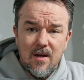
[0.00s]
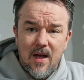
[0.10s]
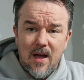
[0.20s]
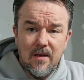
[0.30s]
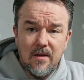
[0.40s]

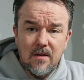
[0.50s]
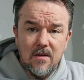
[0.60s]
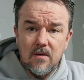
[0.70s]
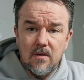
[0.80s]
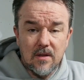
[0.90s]
At
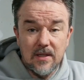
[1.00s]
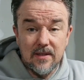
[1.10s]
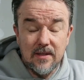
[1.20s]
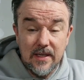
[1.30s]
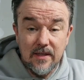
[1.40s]

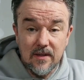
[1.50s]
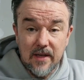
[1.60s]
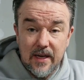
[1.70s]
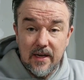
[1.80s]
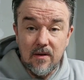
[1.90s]
least it's
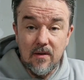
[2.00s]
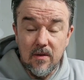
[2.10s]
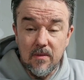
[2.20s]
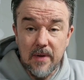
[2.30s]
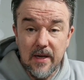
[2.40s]
insulated,
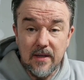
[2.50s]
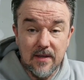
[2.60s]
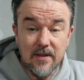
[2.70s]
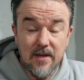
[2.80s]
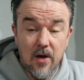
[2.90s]
but it
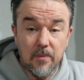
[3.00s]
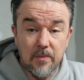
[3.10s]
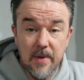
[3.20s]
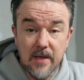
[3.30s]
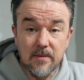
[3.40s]
doesn't help.
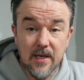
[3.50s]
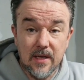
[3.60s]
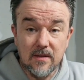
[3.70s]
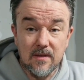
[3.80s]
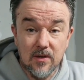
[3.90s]
The basement
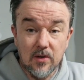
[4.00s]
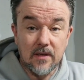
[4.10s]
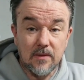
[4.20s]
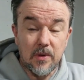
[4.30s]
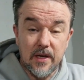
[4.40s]
still
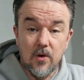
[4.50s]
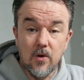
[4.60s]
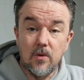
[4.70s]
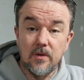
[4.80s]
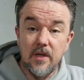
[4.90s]
gets pretty
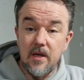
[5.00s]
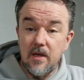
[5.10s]
cold.